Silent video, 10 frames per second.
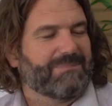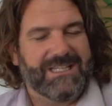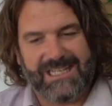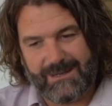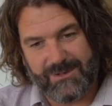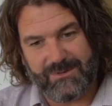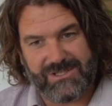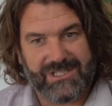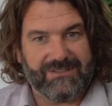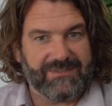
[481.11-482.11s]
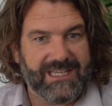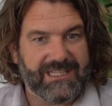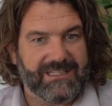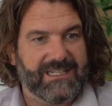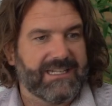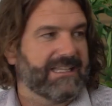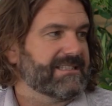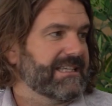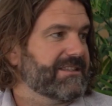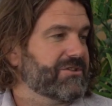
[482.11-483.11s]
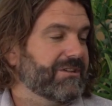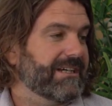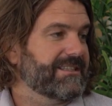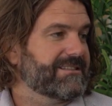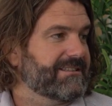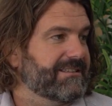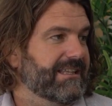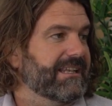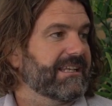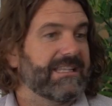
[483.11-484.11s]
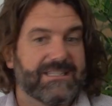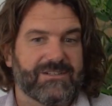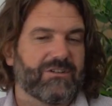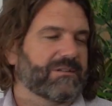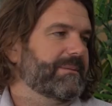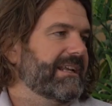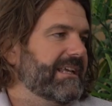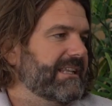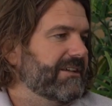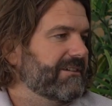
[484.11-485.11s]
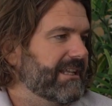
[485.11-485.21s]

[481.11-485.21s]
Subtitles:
Being able to achieve that, then it allows the other trades that need the time to be able to get in there and get